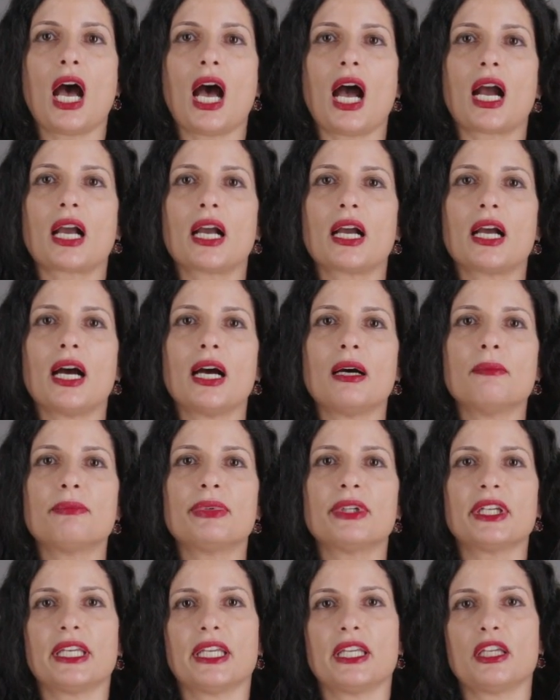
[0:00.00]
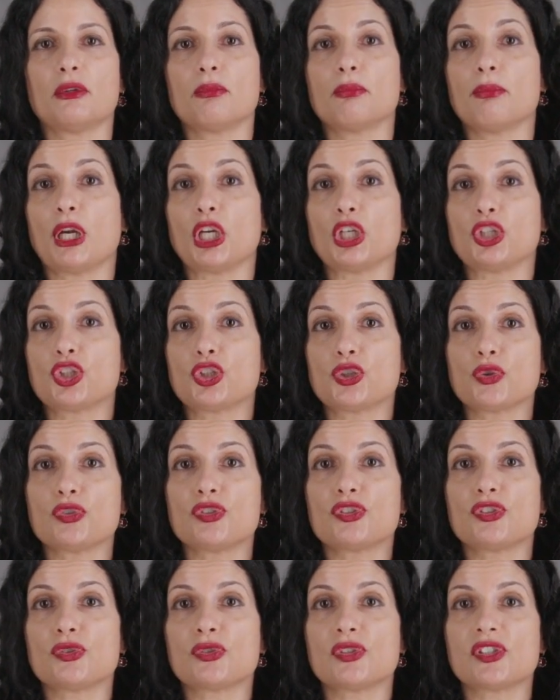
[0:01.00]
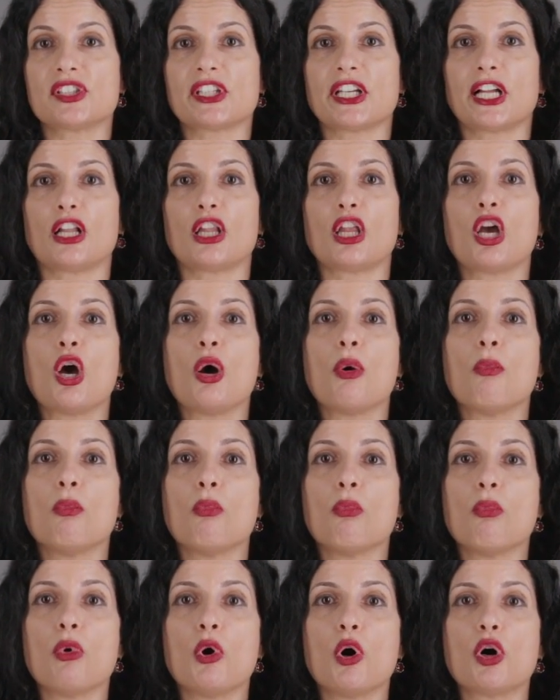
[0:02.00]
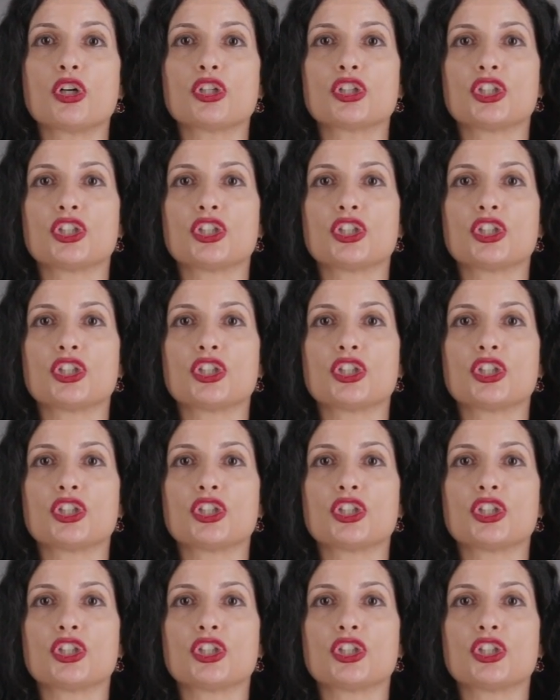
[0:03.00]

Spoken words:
a company may choose to sell more